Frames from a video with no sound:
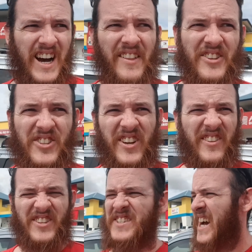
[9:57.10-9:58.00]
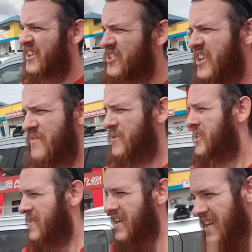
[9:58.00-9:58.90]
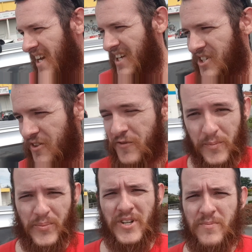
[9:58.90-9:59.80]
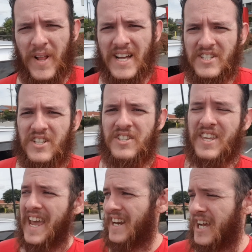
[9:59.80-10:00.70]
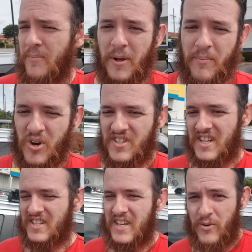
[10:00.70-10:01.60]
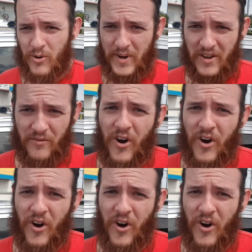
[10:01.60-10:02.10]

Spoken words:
other side of the south side of Brisbane to the Footprints place to scan a couple of books and see what we can